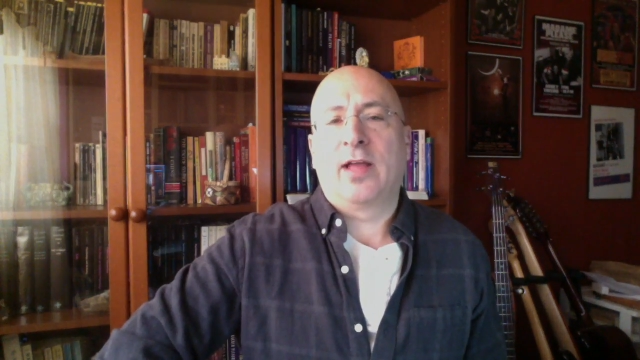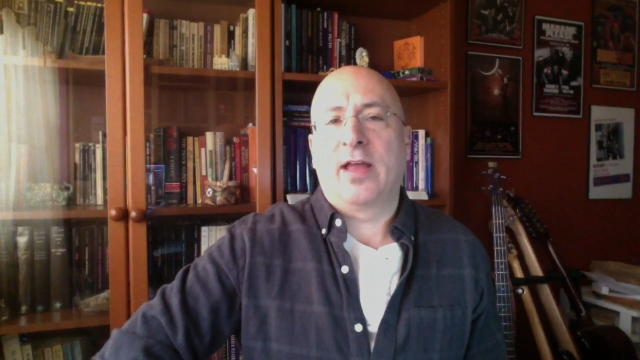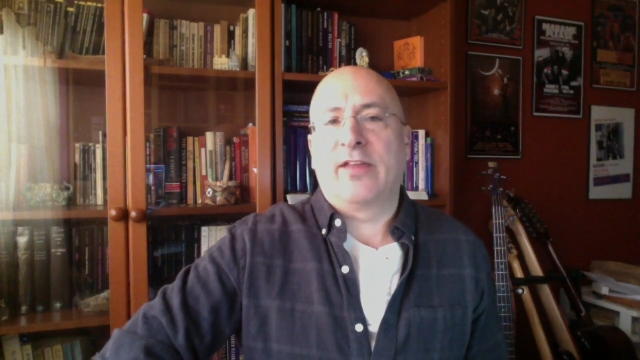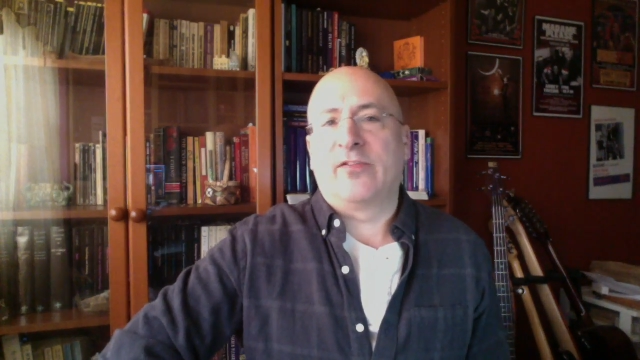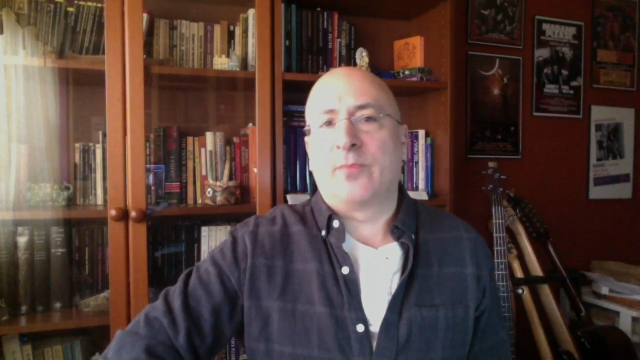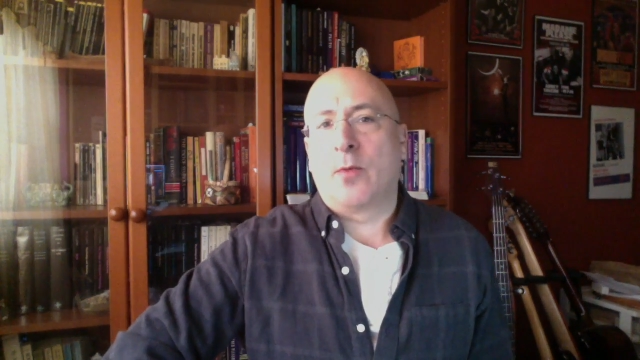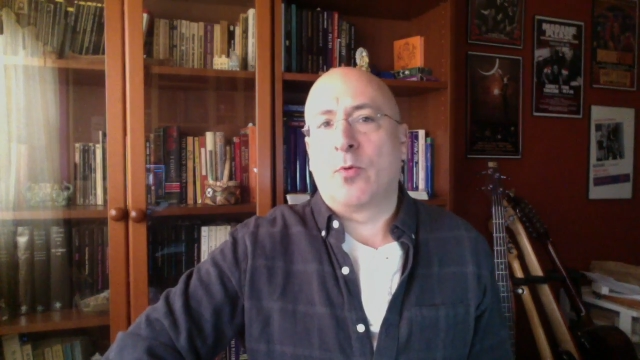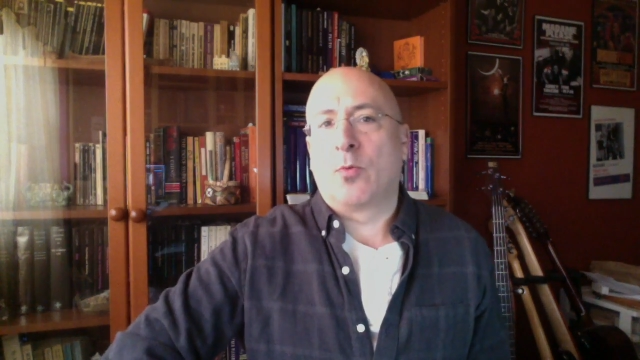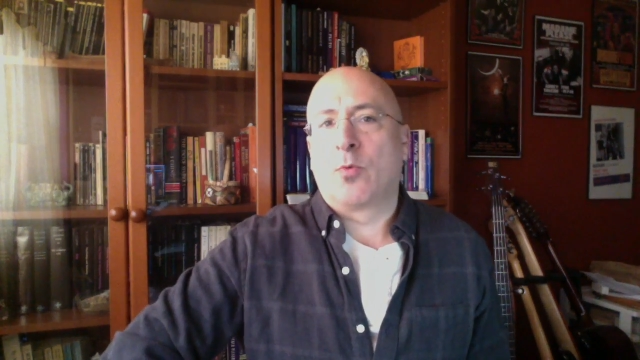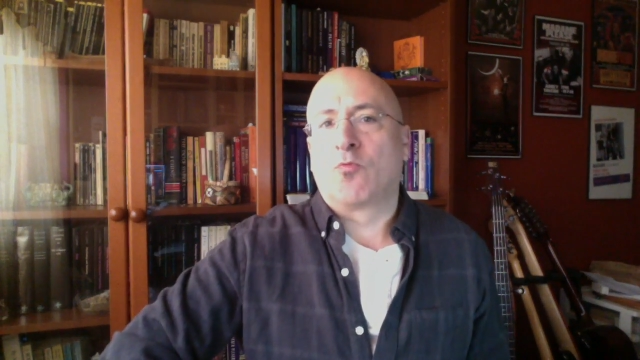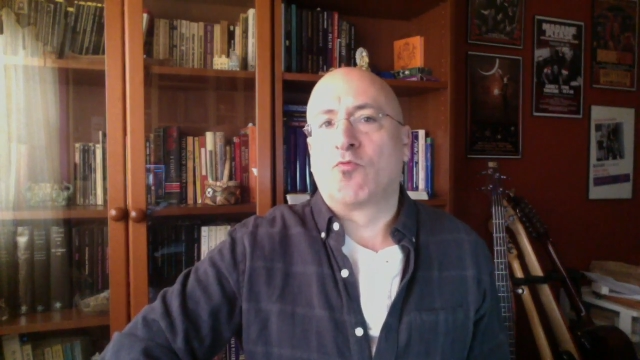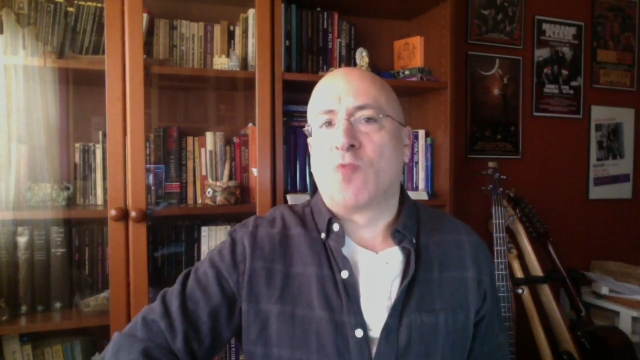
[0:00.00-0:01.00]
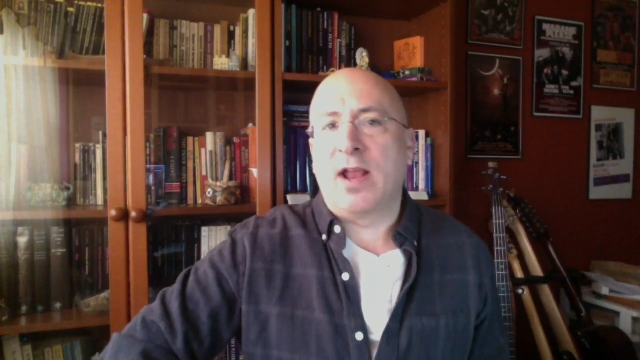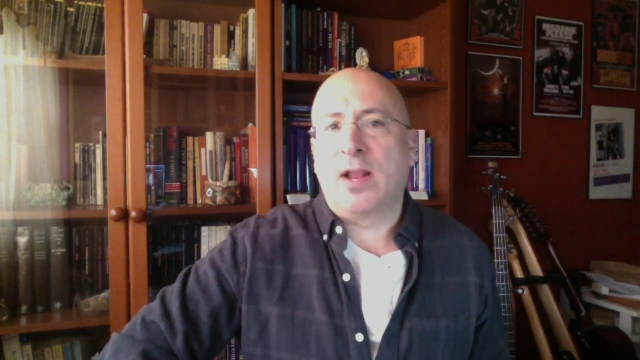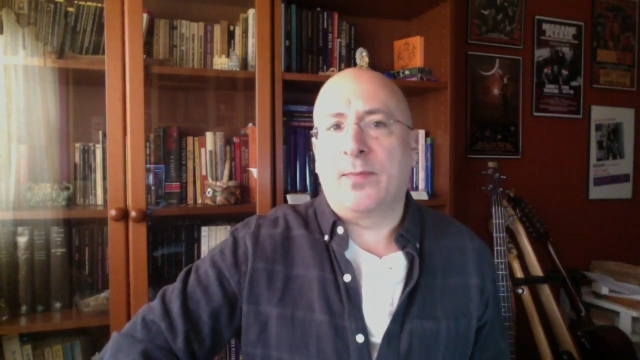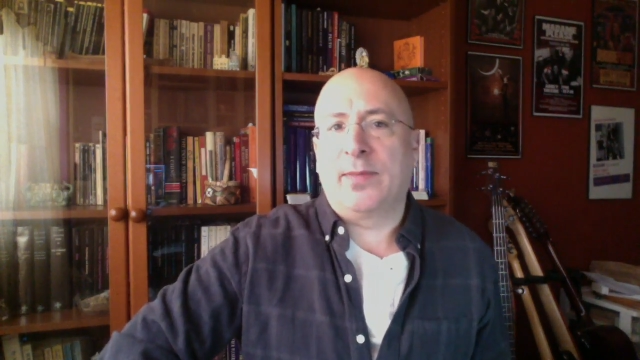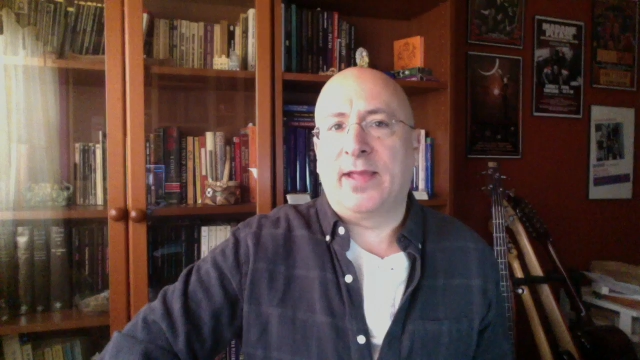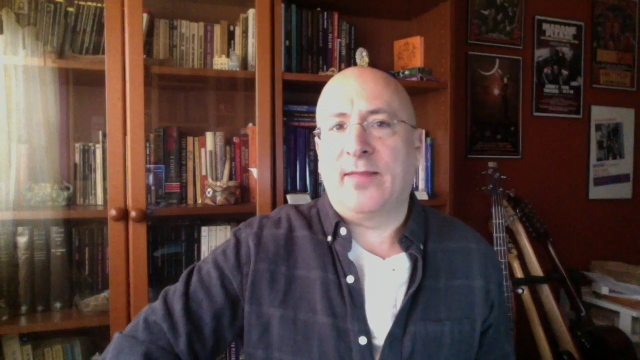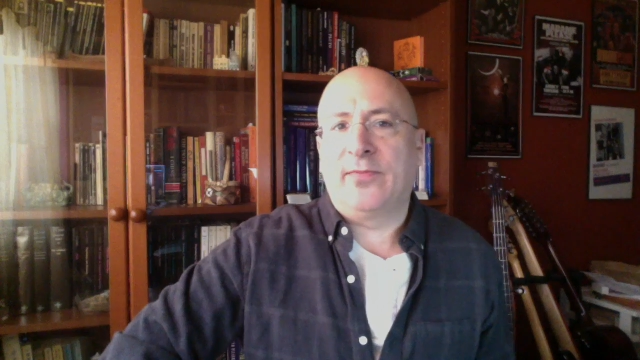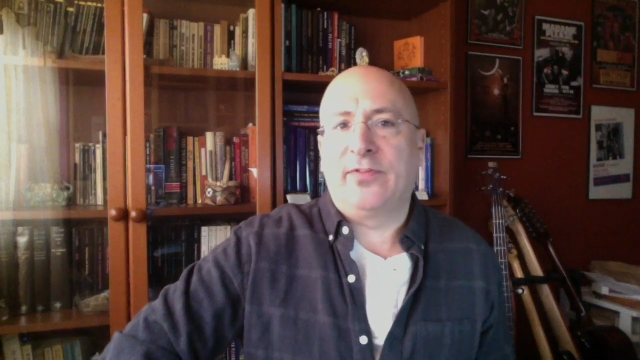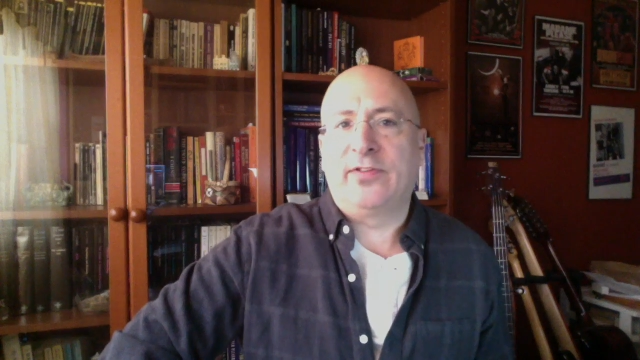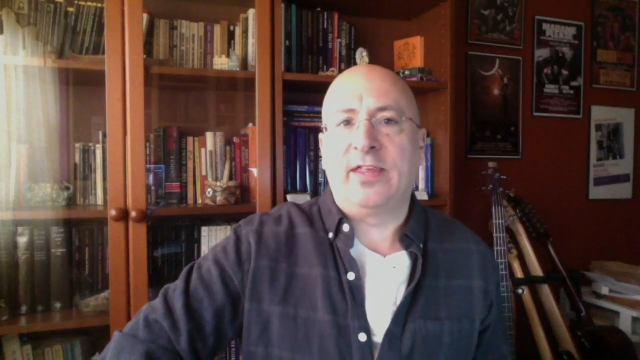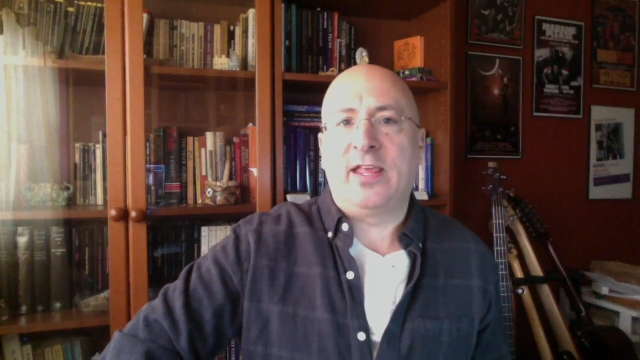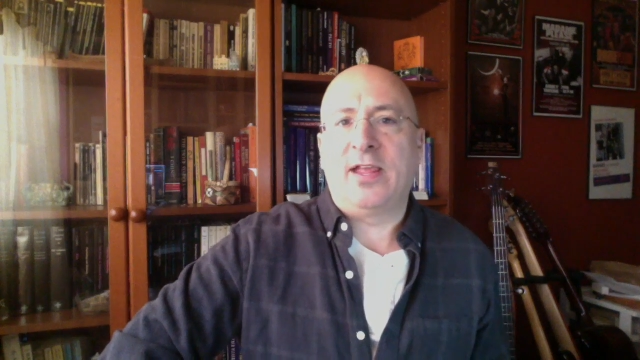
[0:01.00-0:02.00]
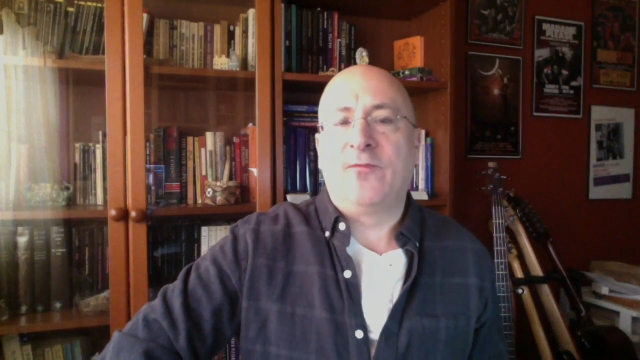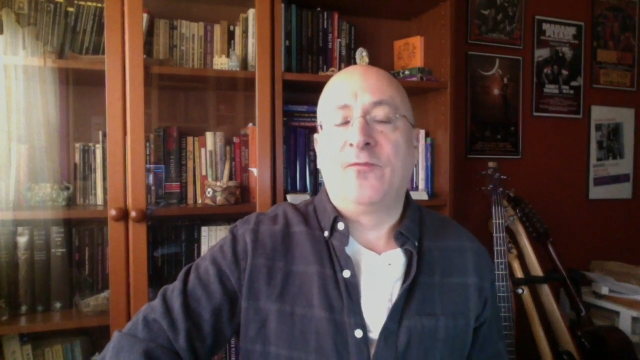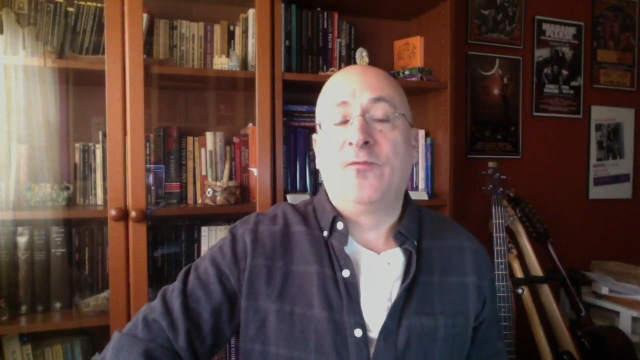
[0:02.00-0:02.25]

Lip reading: kind of spot where we're right up against the